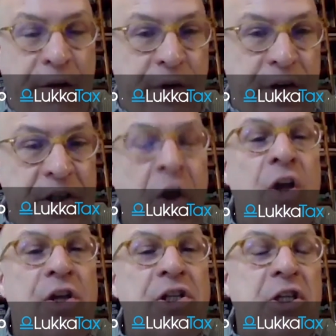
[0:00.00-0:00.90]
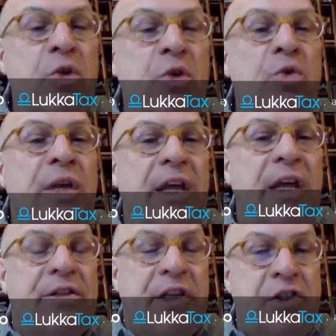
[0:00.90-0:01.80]
us still
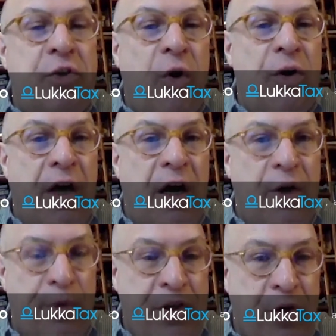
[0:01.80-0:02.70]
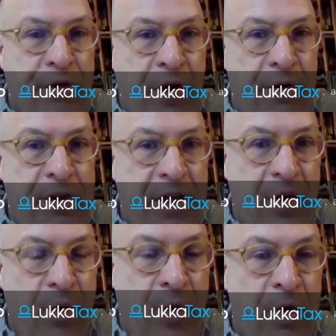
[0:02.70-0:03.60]
needs a strong dollar reserve currency in the
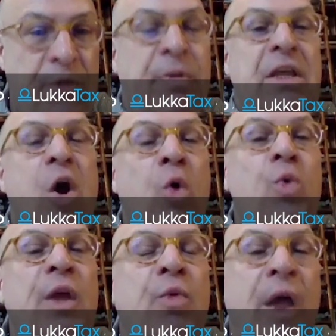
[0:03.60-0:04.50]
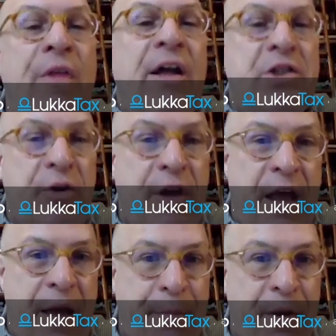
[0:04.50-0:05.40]
world, but the only way that's going to
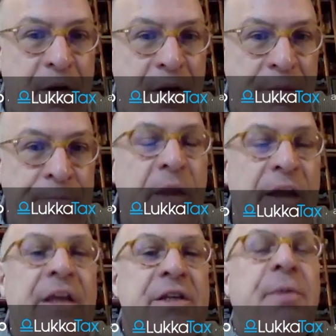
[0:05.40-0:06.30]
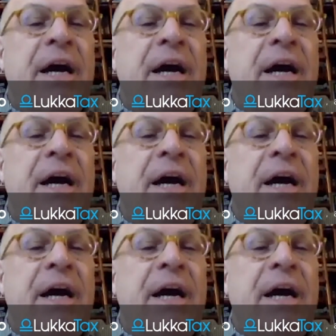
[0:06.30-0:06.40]
happen is by